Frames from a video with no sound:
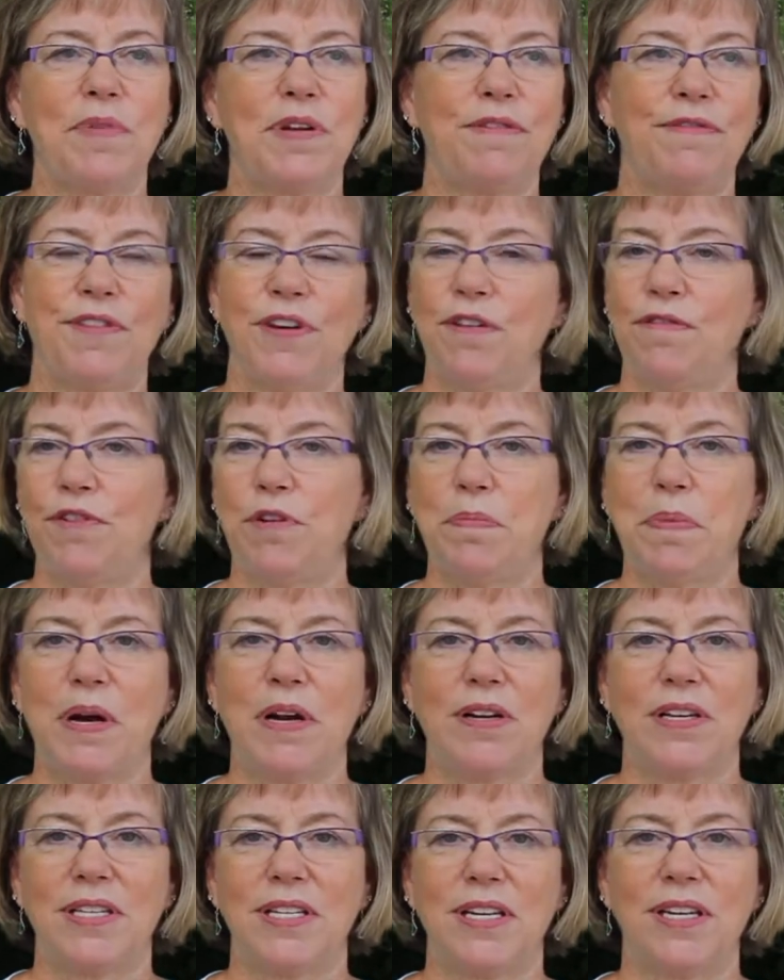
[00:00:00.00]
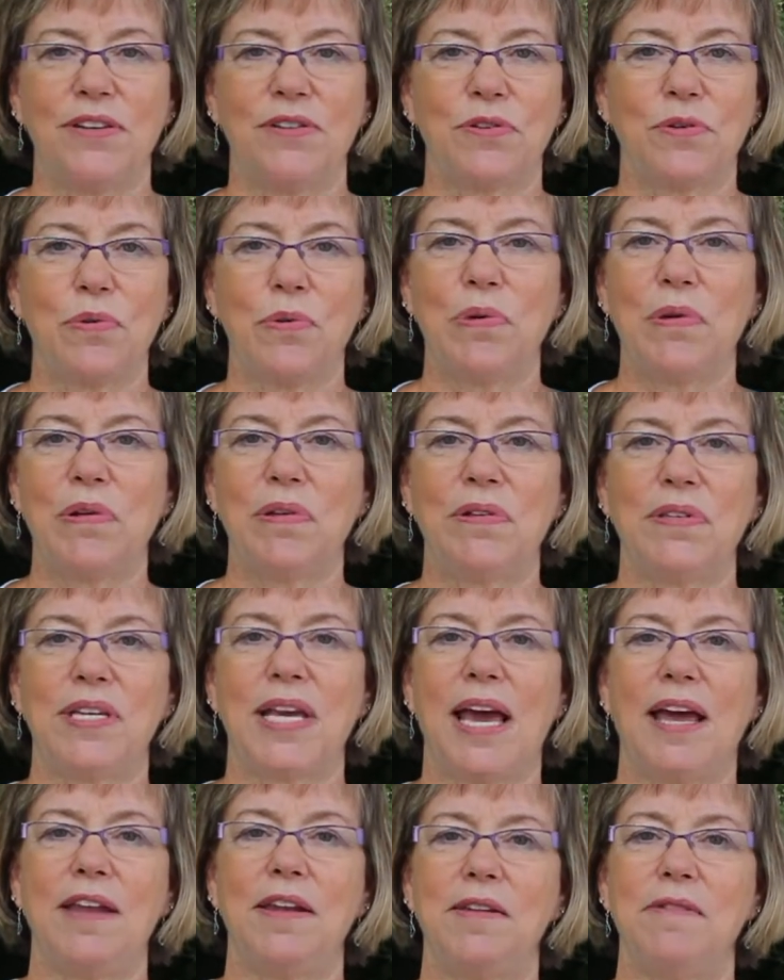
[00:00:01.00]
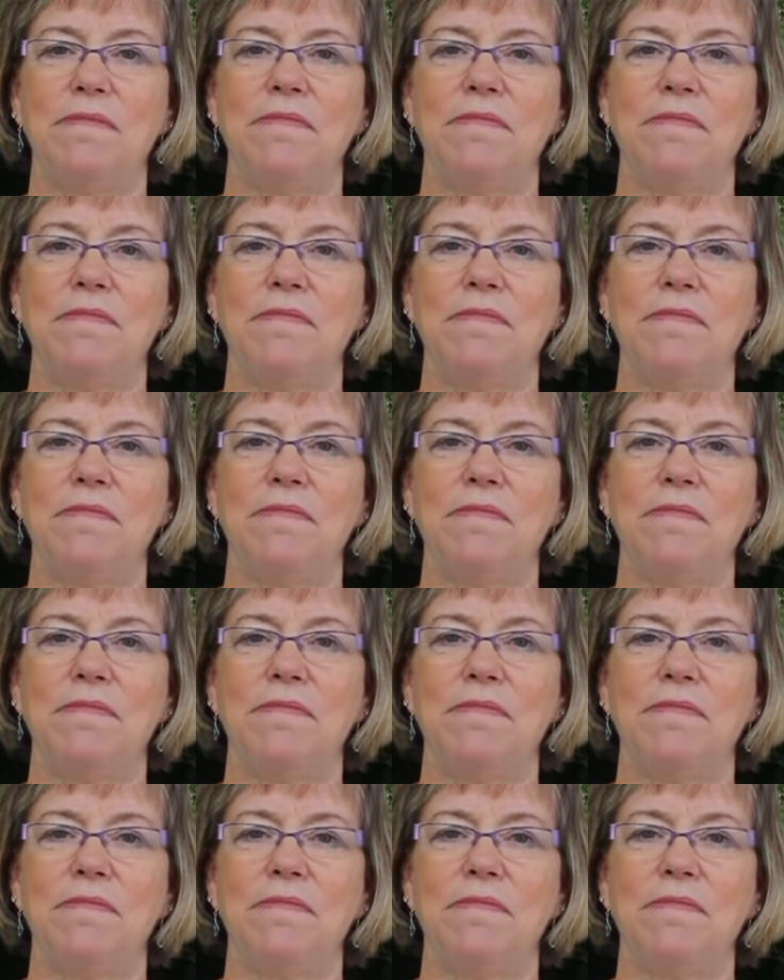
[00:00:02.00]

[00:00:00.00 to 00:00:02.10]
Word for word: to Fairview Park City Schools and